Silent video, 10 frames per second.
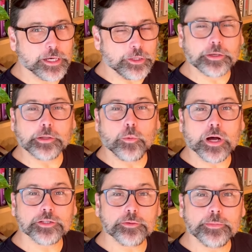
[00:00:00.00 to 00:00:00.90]
you can
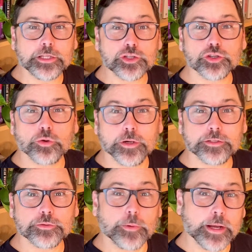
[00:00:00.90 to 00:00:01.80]
watch him in
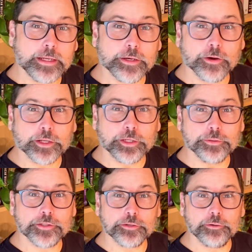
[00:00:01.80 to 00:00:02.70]
shorts right here on
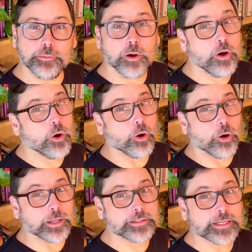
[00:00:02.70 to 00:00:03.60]
YouTube or
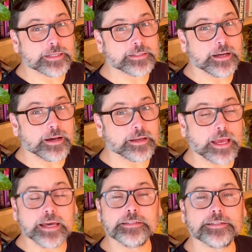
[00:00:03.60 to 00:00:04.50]
on TikTok
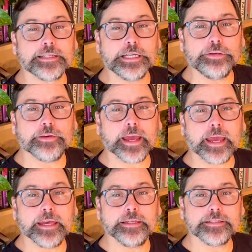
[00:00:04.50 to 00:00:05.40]
as Steve
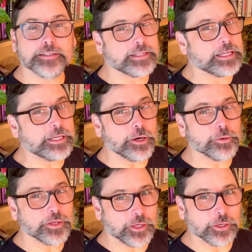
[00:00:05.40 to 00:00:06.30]
Hayes
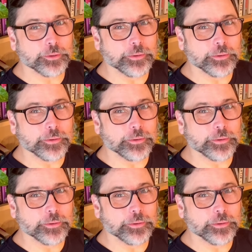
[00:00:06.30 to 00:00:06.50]
TOQ.